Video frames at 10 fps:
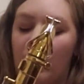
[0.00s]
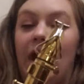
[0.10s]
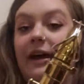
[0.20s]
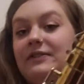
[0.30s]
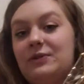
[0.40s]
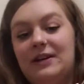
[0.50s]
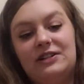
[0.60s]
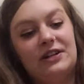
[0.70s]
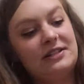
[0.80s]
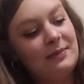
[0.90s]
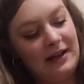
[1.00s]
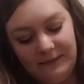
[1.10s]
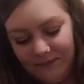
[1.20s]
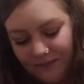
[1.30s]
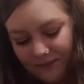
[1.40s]
I have to readjust my
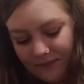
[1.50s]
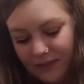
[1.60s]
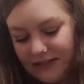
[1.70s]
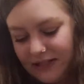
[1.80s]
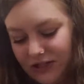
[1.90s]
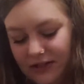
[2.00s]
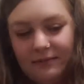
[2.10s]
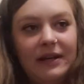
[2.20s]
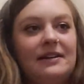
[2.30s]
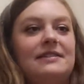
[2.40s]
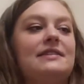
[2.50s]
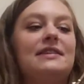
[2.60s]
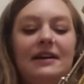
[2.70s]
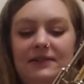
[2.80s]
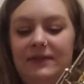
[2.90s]
position because this
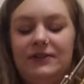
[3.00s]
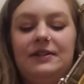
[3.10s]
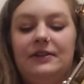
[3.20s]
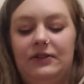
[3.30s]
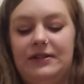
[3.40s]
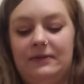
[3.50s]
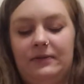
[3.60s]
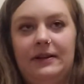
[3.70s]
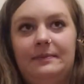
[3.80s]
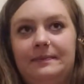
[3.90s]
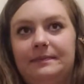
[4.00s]
sax feels a little different.